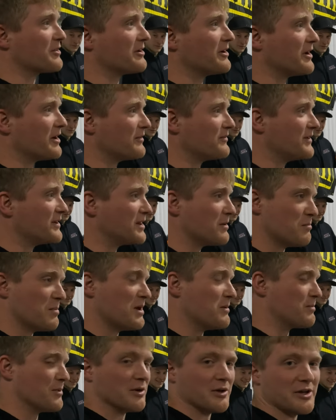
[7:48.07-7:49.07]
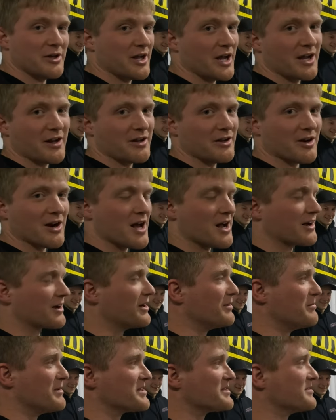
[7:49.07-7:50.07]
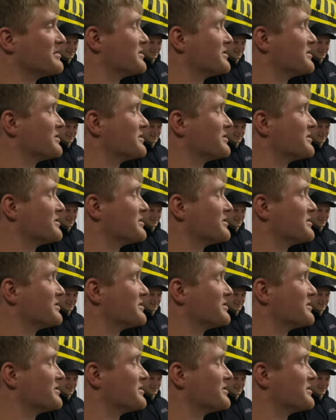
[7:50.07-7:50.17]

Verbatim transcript: 350 people, you're not going to miss